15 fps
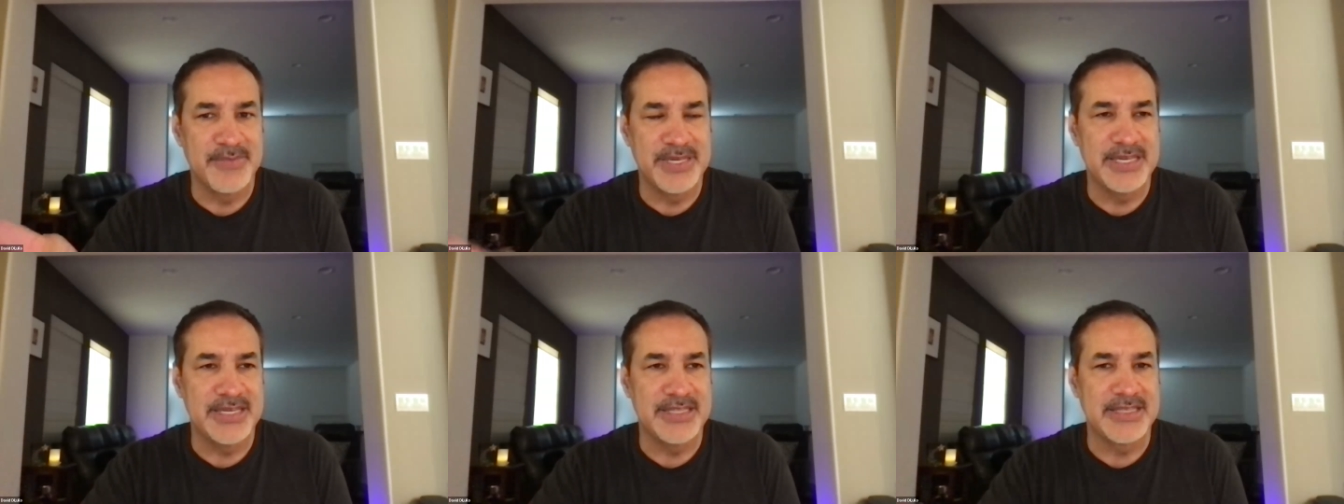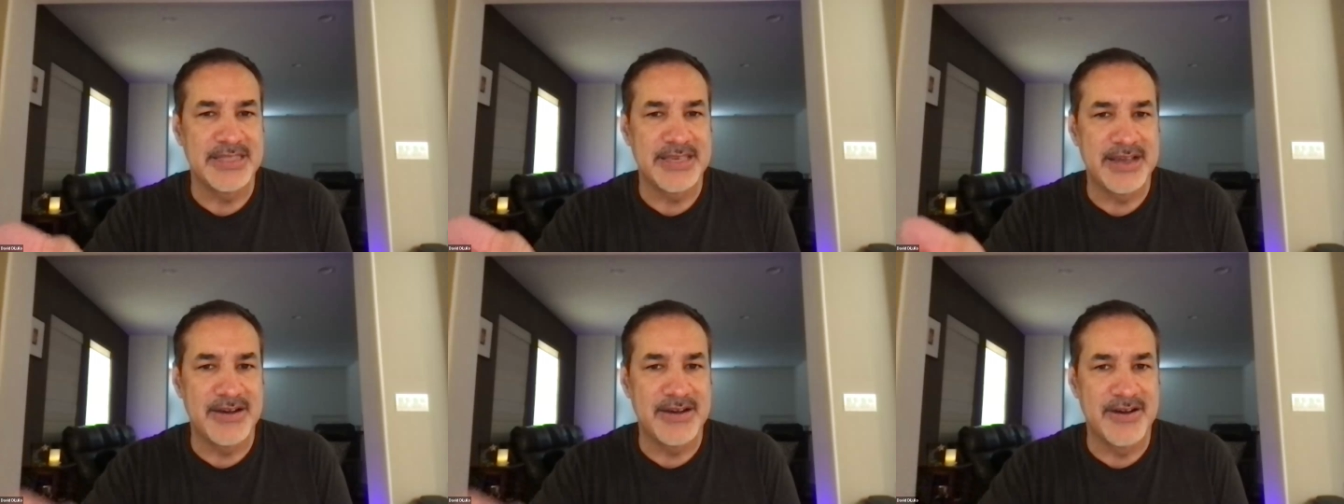being that
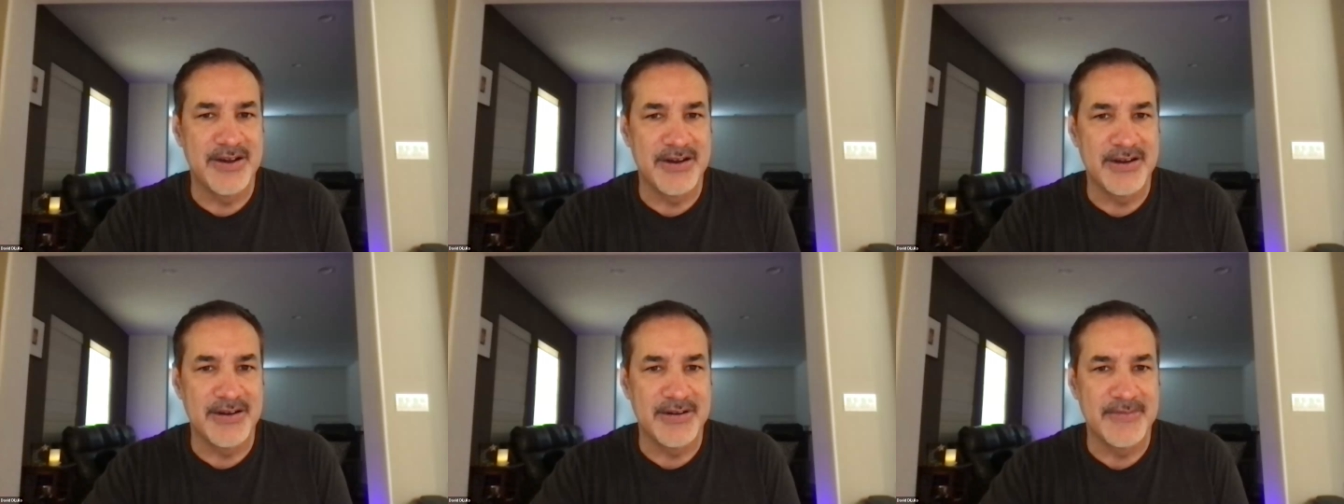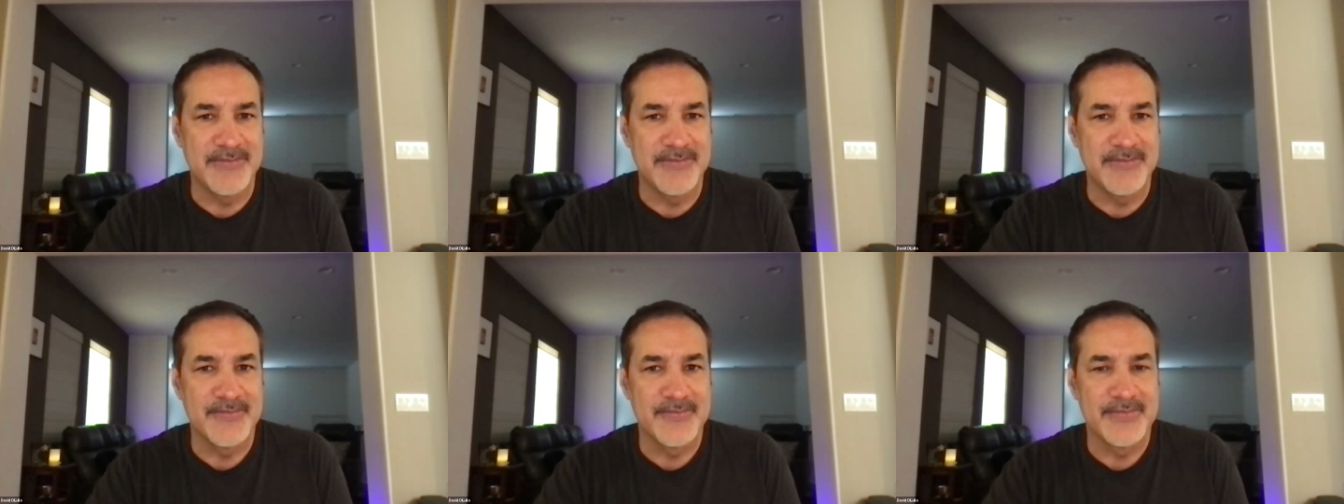they are.
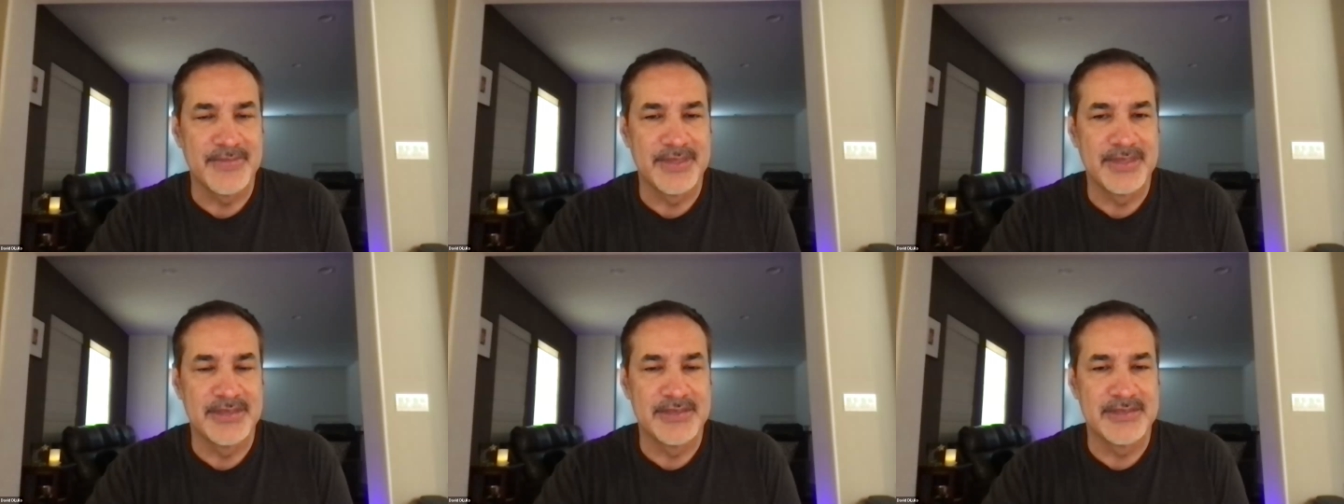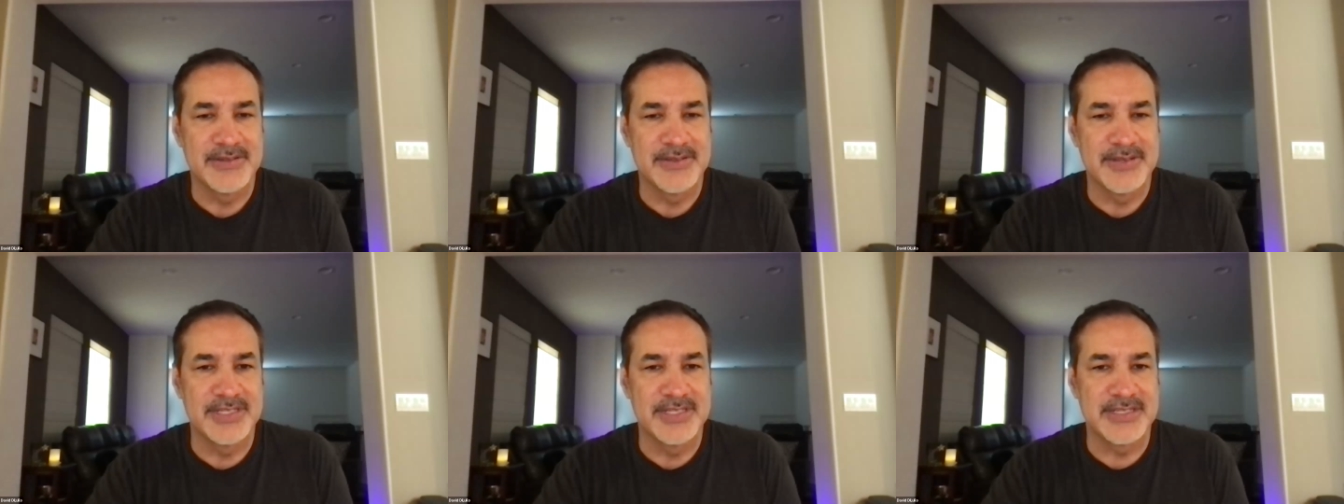
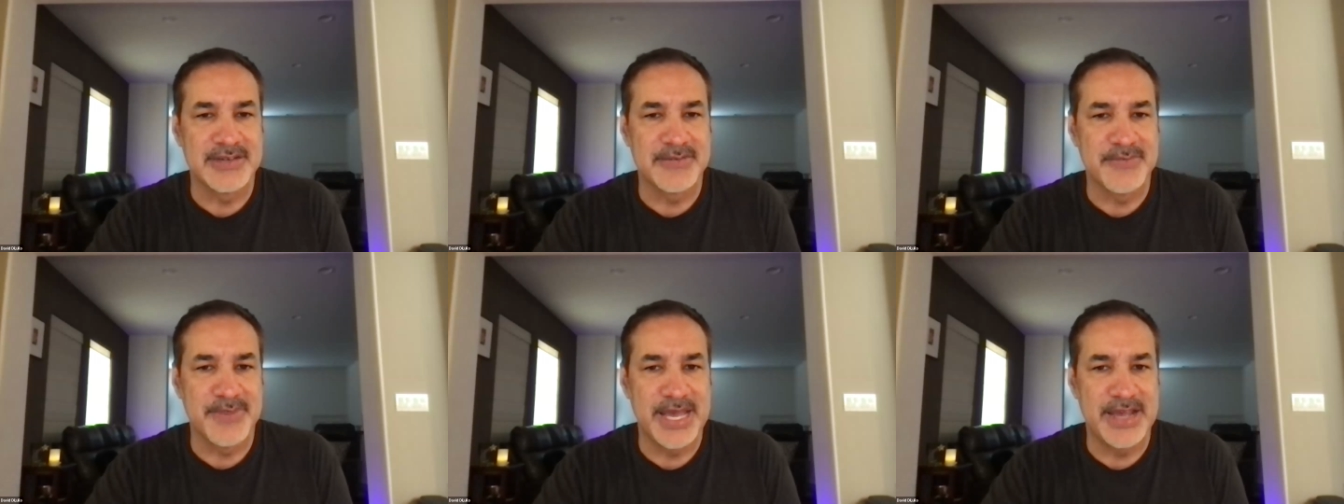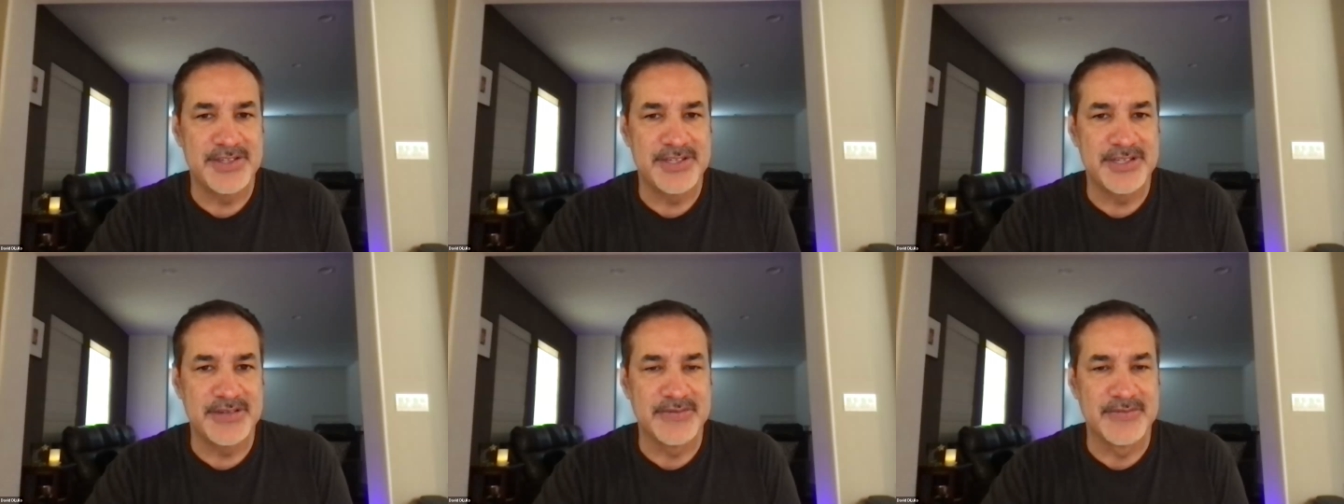So this is
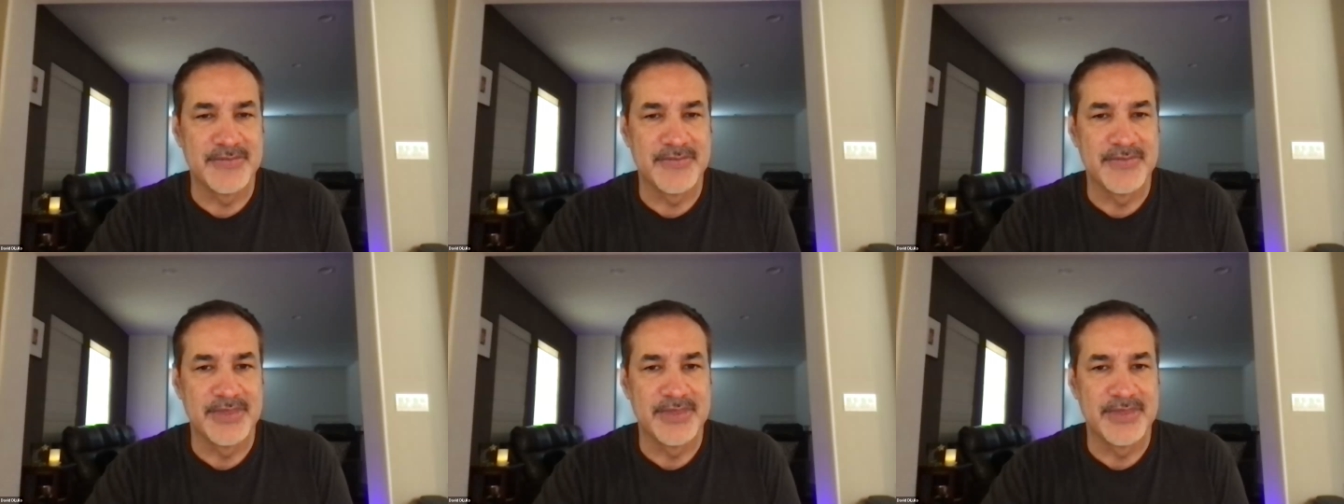compassion.